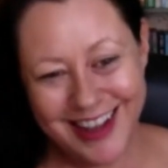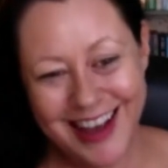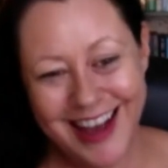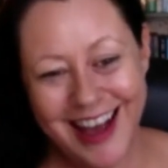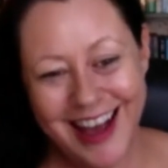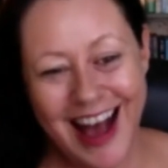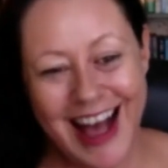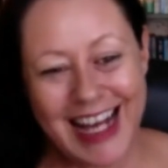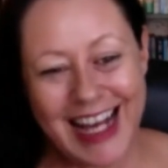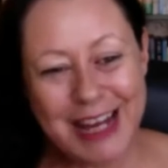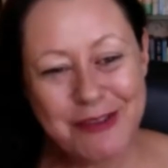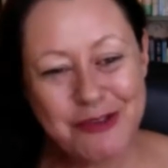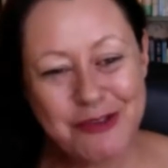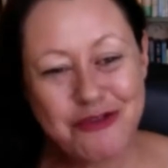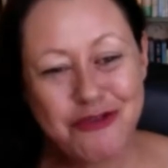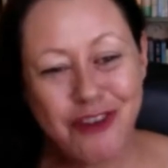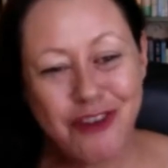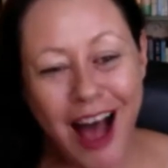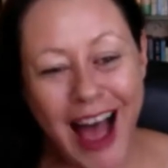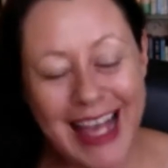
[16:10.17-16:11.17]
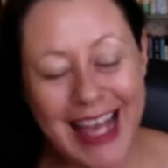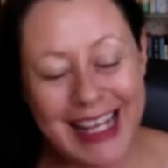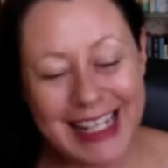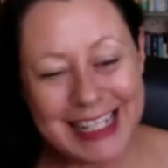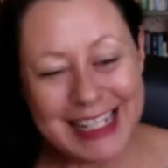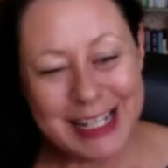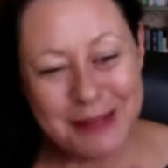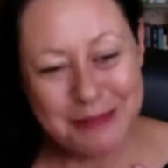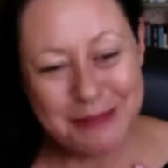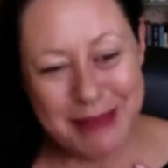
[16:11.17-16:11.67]
I keep
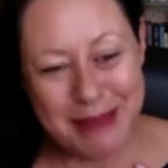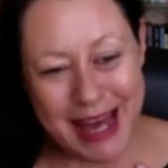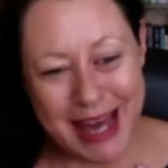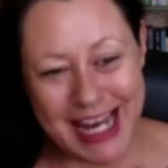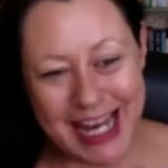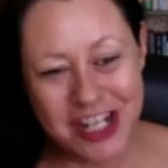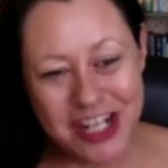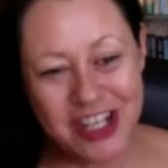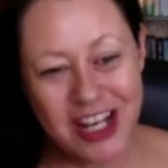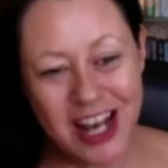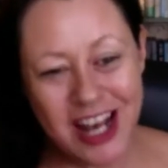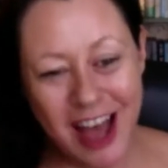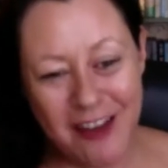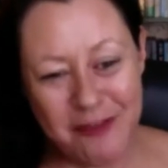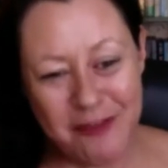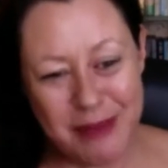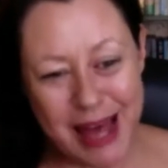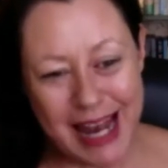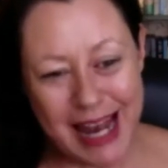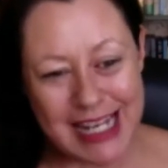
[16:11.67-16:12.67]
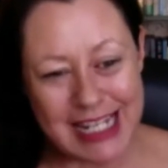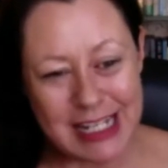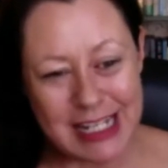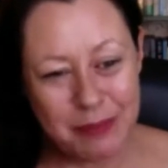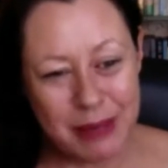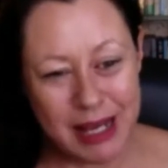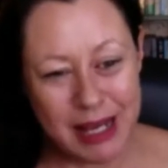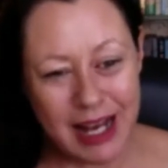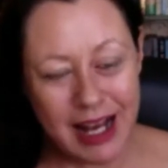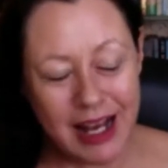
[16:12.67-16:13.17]
trying to manage the life balance
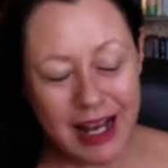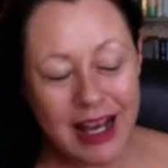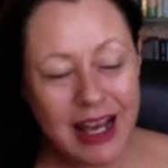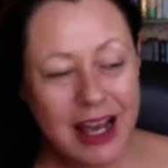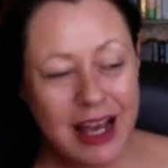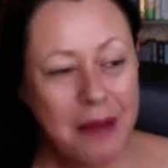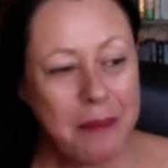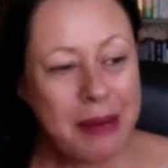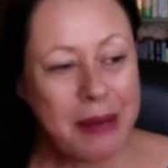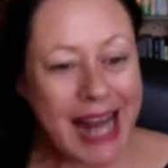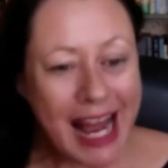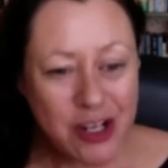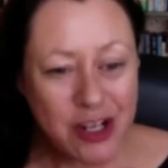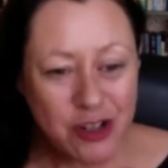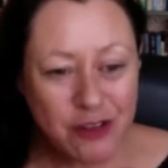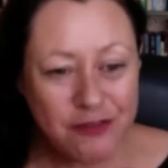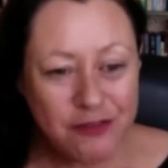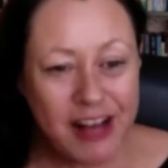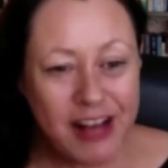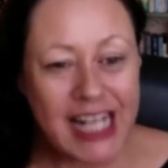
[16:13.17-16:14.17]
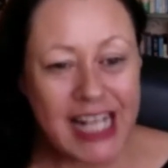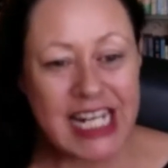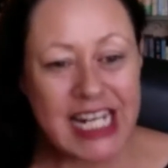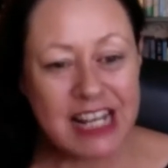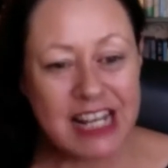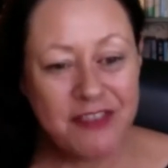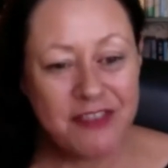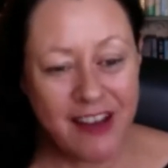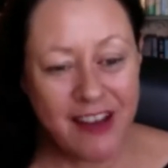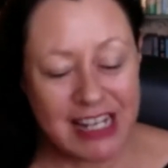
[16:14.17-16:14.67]
better, but in actual fact,
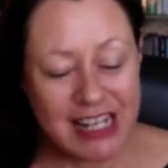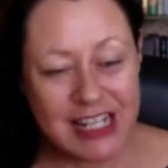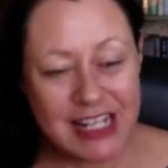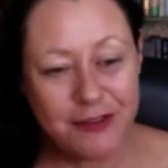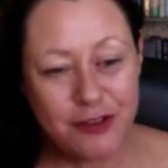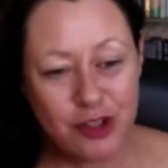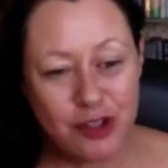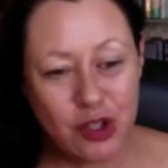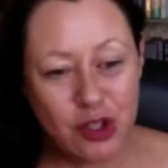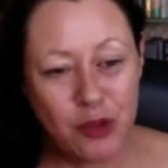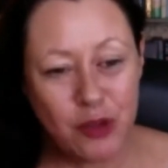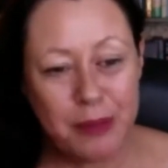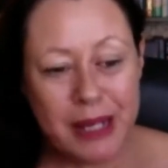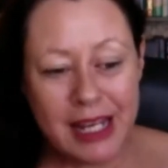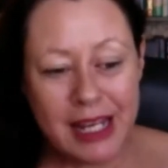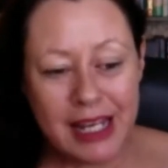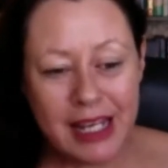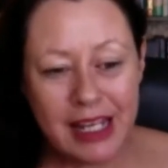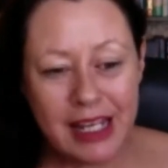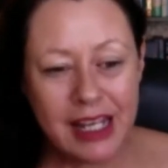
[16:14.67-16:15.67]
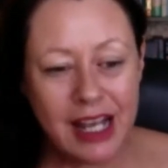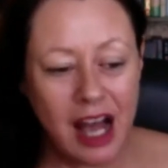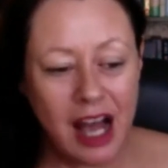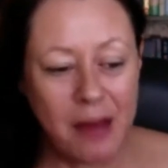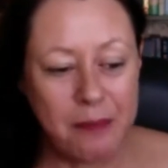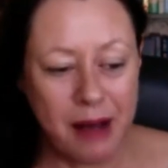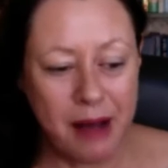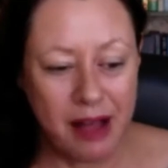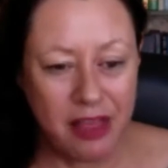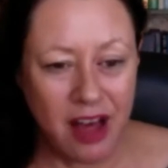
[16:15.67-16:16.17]
it's very difficult being a
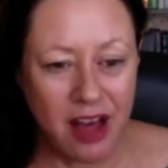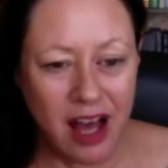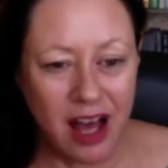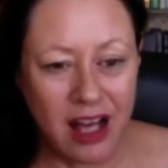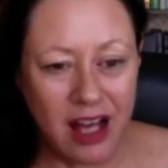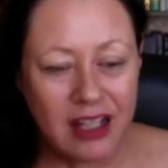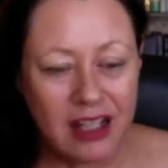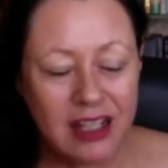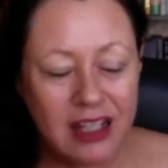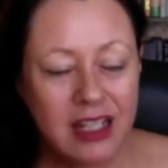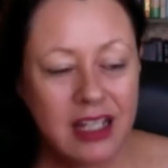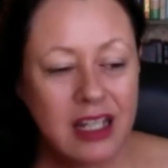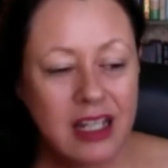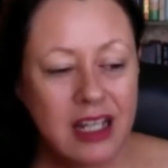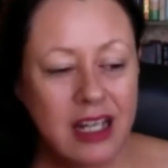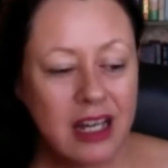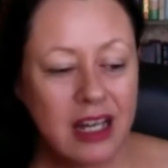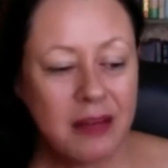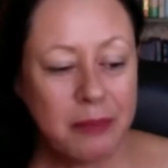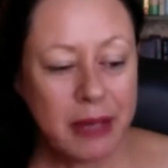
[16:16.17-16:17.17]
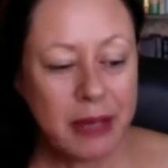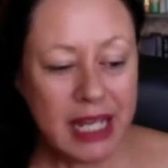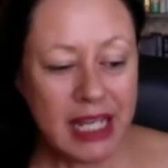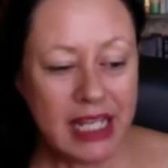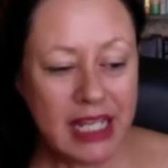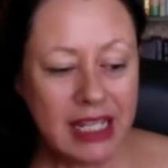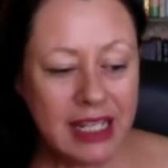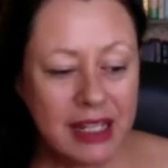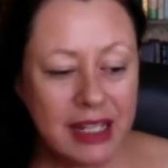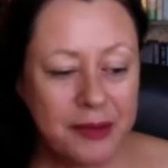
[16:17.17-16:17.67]
mother,
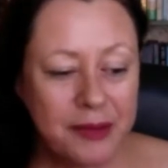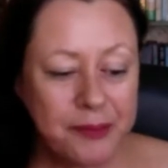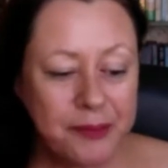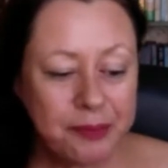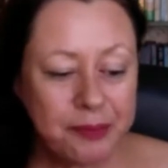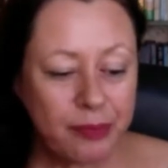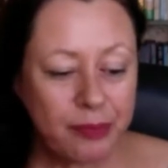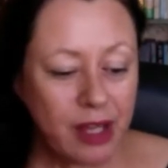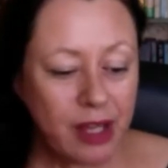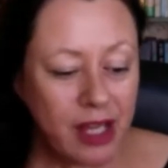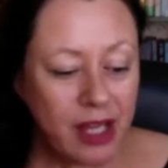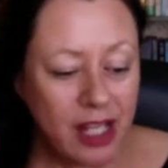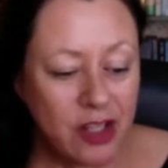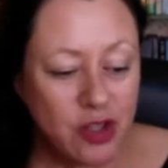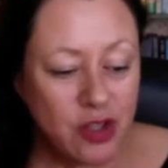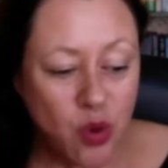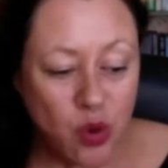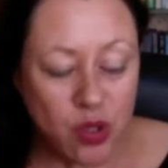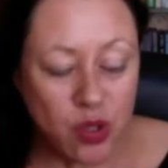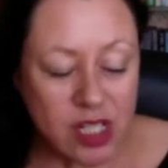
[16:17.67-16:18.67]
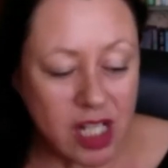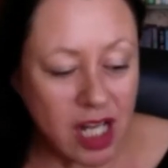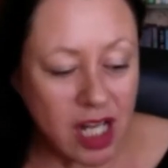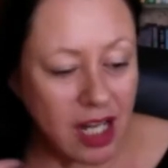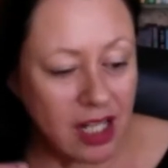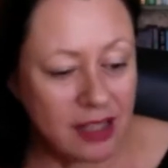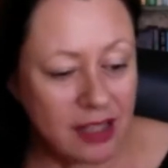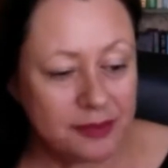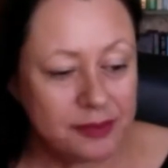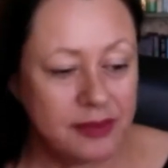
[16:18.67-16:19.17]
being a
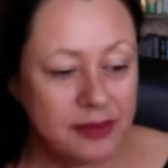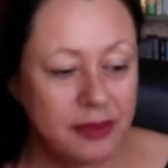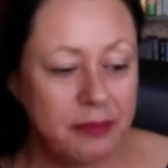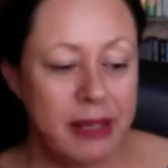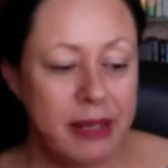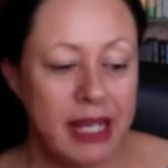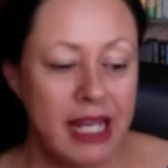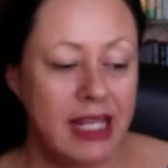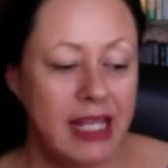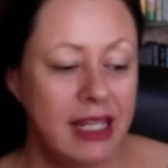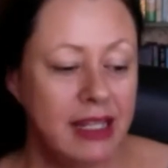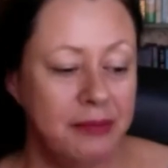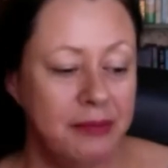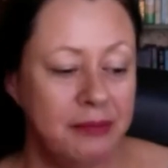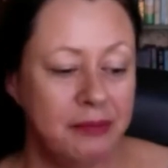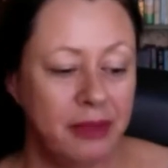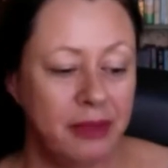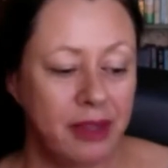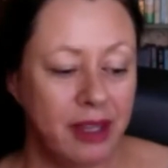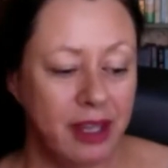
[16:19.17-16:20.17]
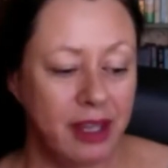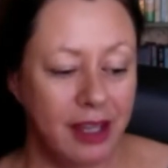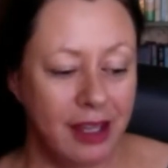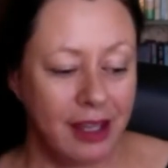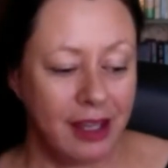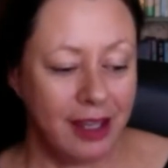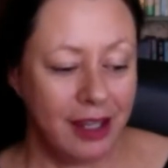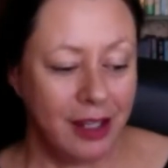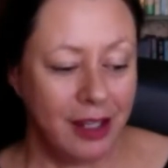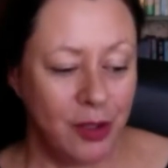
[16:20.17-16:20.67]
daughter, being,
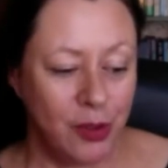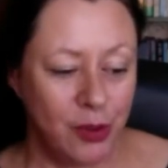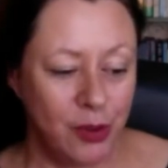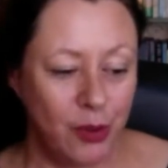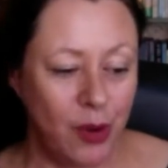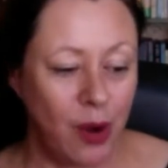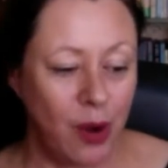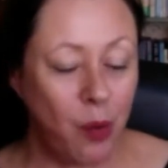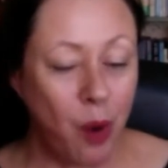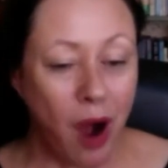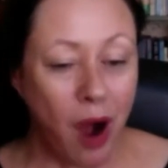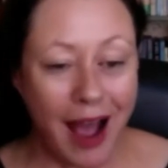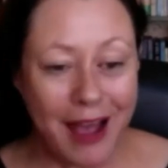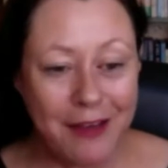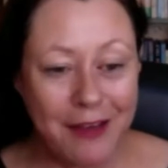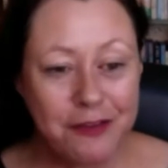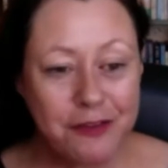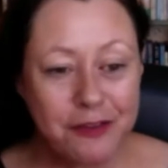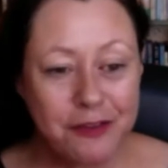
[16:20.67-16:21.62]
a wife,